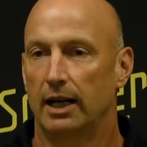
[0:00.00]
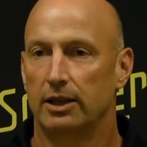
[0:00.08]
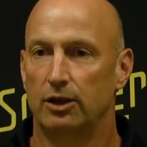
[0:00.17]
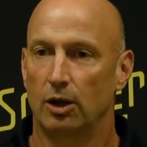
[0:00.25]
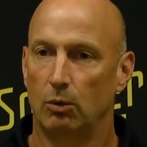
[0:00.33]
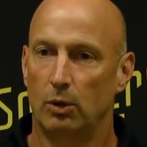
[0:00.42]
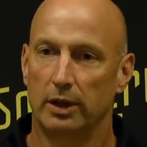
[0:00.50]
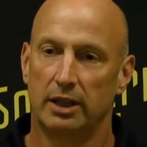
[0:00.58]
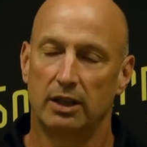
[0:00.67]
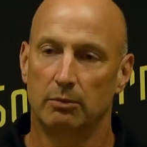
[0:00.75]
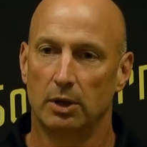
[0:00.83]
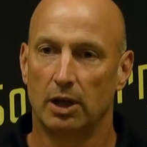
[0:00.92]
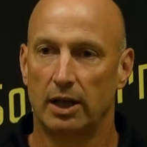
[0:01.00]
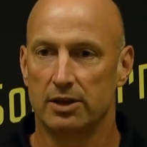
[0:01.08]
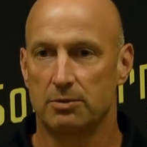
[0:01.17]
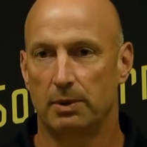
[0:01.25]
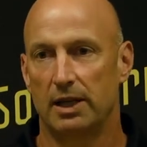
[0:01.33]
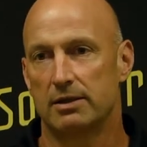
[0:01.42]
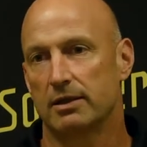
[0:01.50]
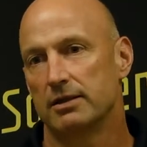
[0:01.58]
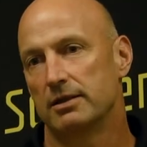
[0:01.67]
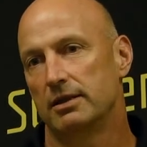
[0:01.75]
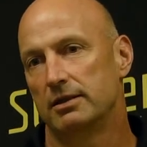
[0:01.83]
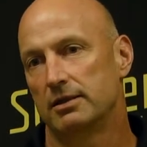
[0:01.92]
You don't want to give him a lot of space
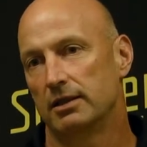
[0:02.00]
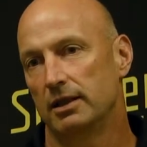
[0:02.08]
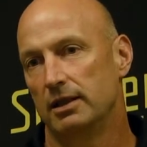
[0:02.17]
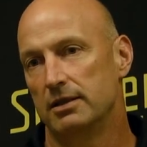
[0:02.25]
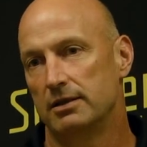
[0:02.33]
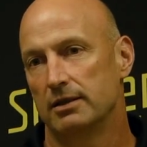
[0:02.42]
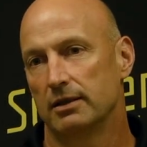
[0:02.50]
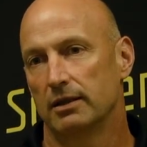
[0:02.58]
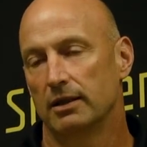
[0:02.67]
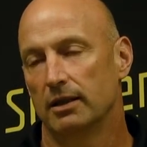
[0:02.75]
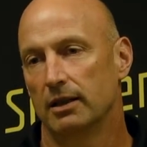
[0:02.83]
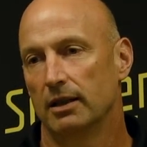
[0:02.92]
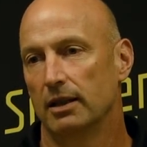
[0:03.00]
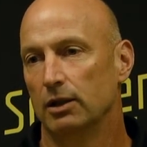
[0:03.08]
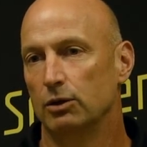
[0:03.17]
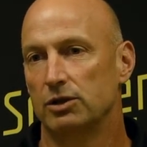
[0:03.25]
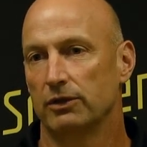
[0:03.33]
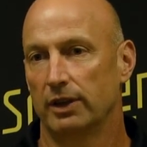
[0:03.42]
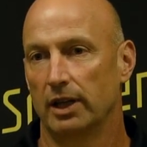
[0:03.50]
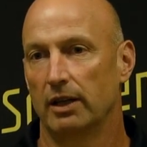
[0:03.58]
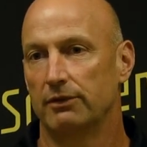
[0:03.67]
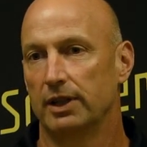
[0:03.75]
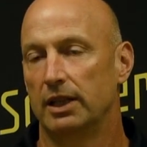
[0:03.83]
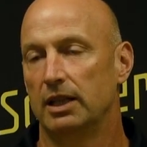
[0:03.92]
because he's elusive
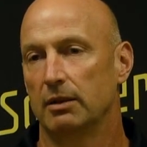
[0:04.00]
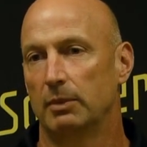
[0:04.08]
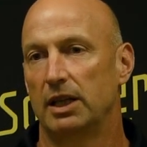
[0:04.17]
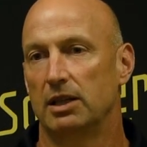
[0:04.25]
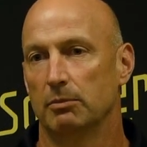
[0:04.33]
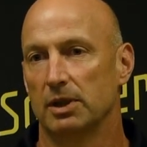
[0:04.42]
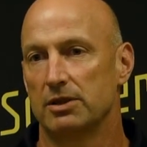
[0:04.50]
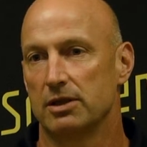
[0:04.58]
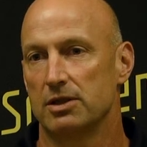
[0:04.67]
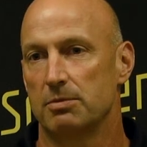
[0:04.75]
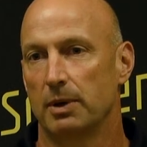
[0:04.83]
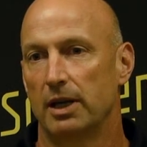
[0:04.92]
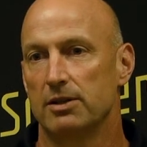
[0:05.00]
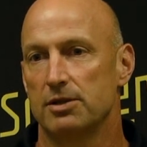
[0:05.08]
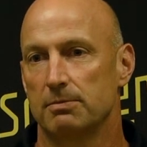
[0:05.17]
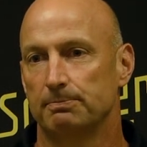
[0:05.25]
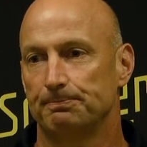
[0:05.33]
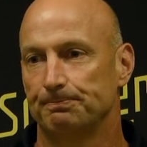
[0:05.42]
enough that he can make you miss in space.